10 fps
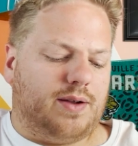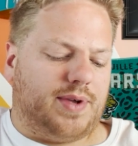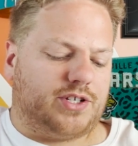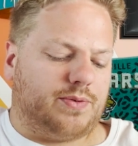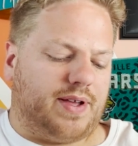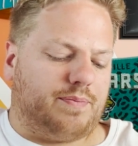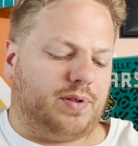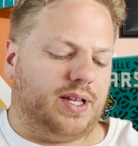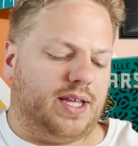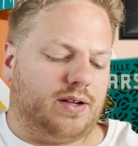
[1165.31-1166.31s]
make sure we have
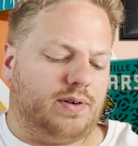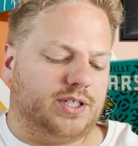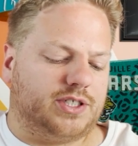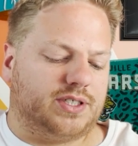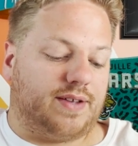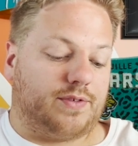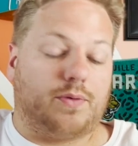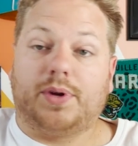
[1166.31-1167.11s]
plenty of questions left over.